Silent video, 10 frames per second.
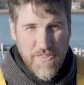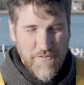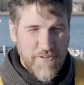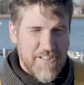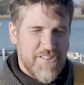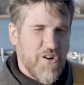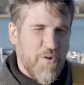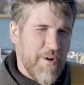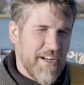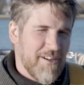The first
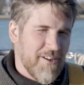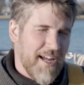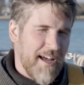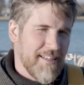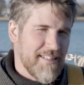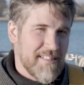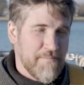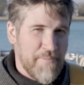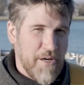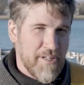knot we're going to look at is the
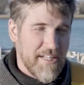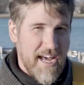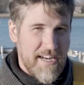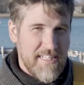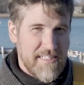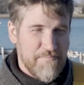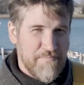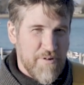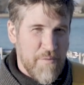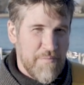bowline, and it's
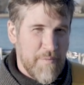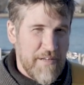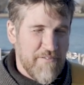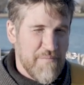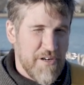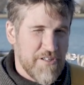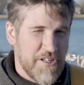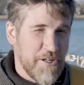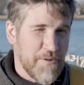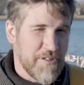probably the most
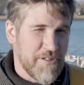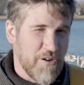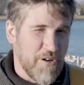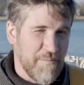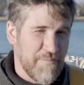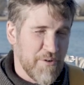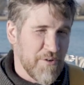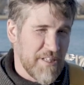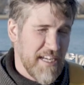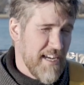used knot on
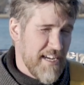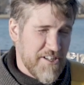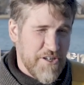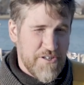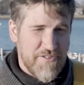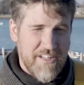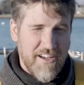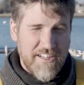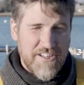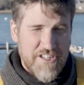board. It's used for
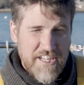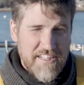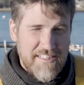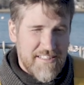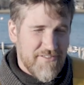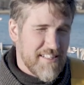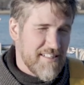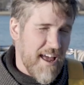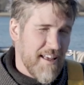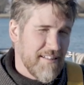tying sheets to the
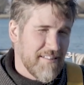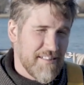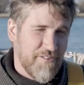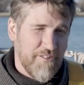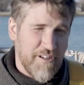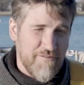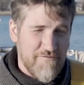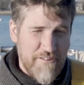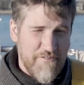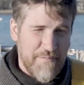sails, for
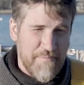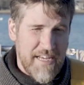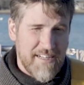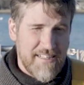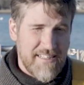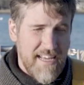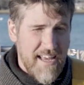reefing pennants.